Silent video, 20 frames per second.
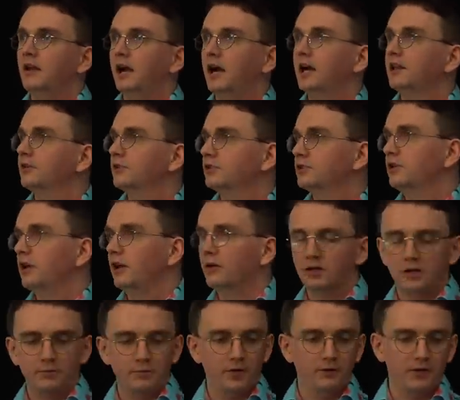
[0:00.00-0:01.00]
and there was no
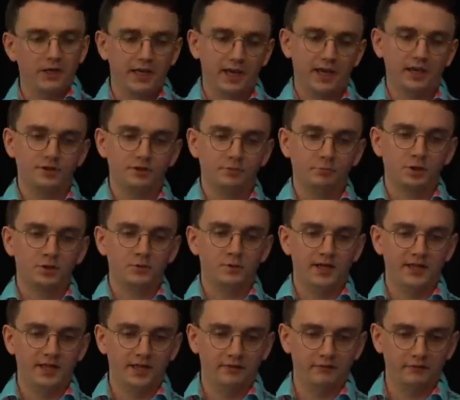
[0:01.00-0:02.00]
communication
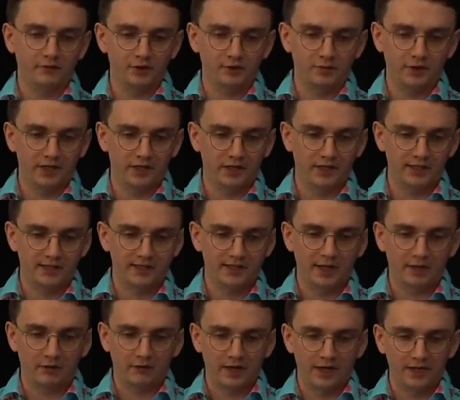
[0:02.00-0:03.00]
between the infantry and
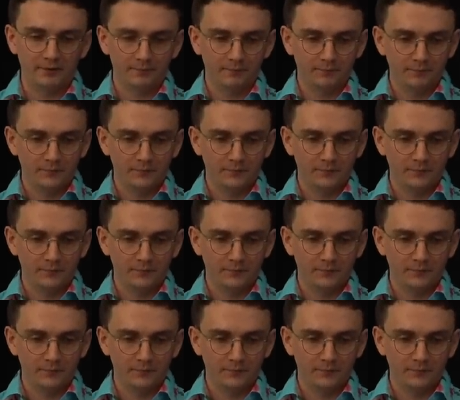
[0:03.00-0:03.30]
artillery.